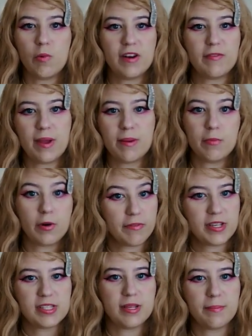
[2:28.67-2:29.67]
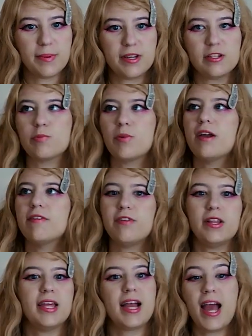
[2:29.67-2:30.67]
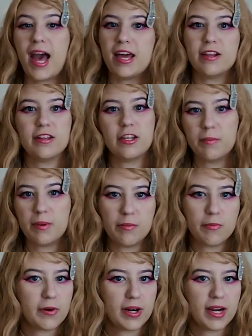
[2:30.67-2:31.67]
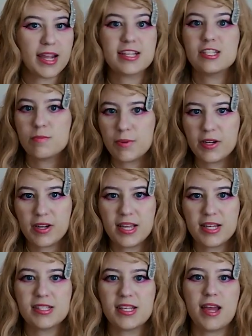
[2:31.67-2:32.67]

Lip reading: one of my more recent builds where I felt like I had a little bit more experience